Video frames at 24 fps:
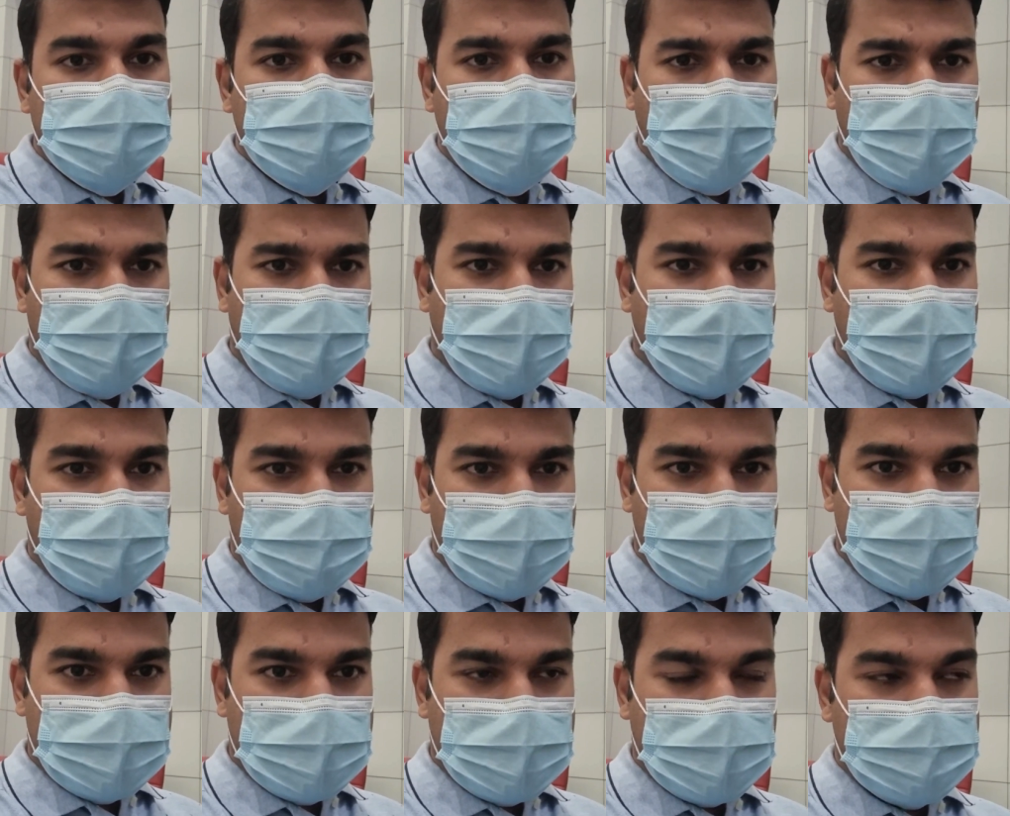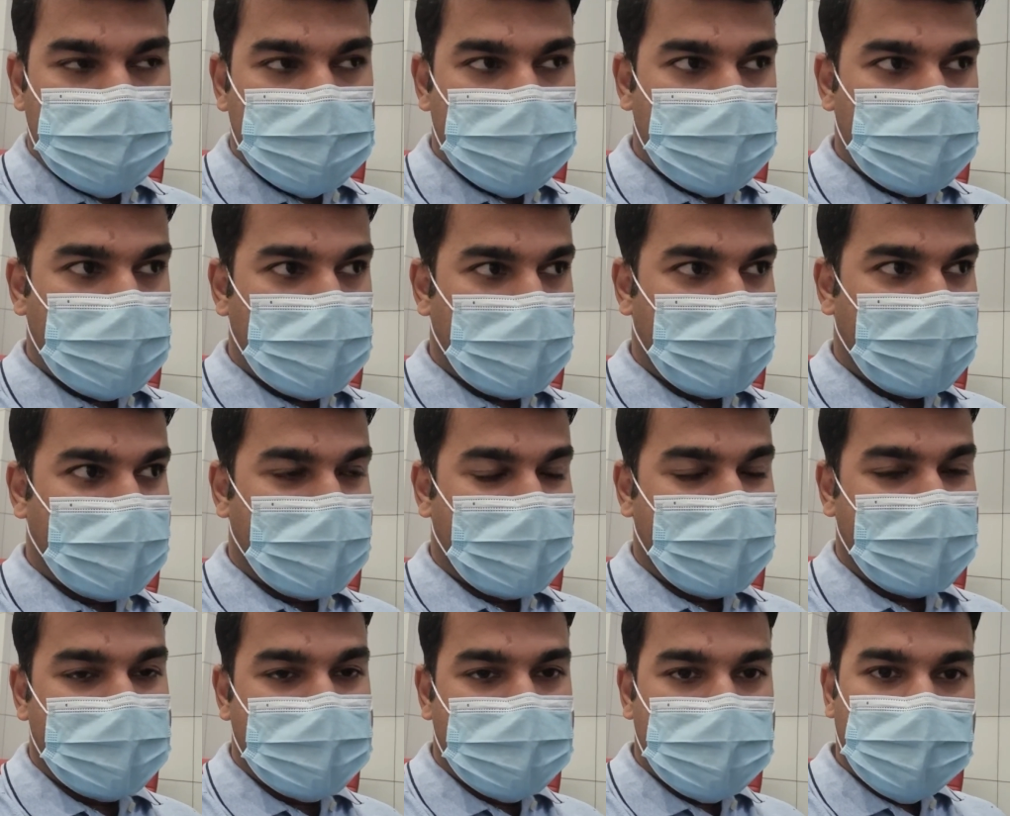So I made myself to the
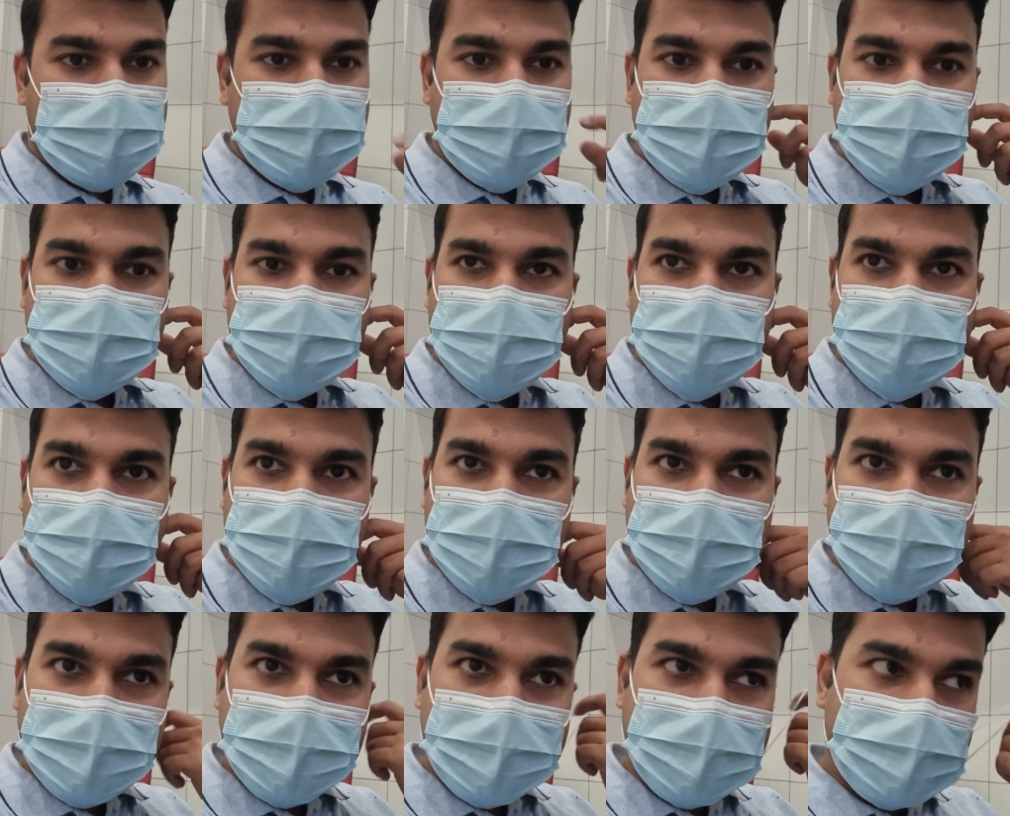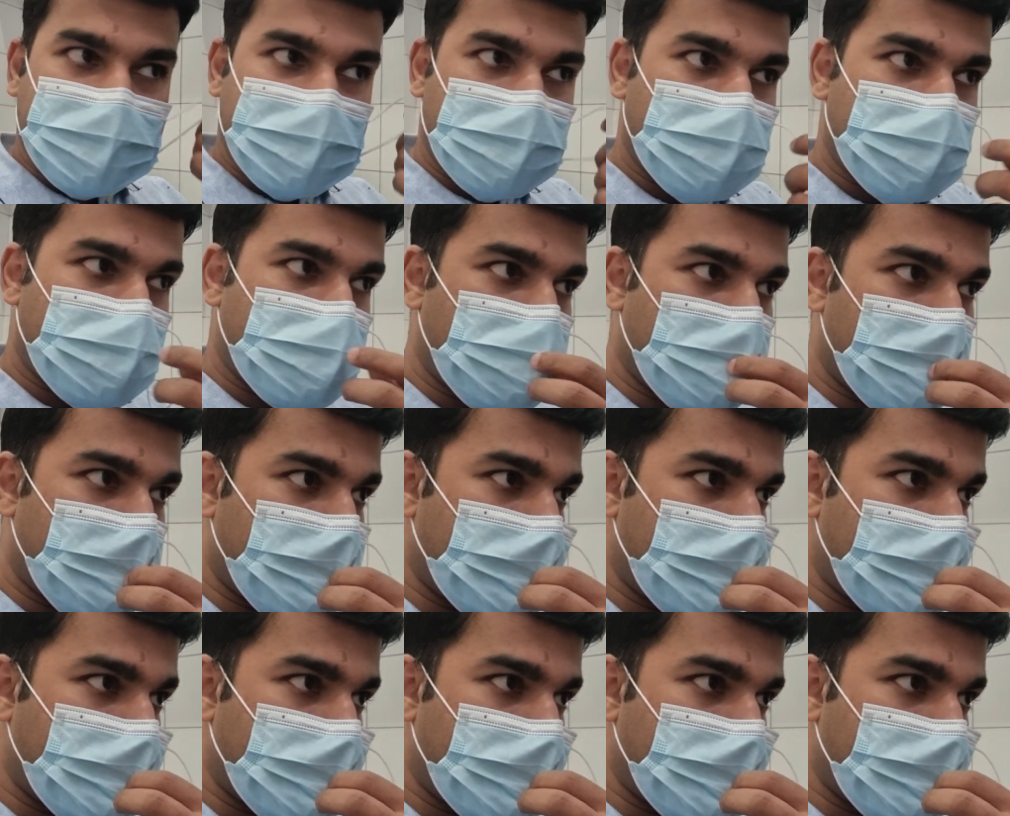gate here, and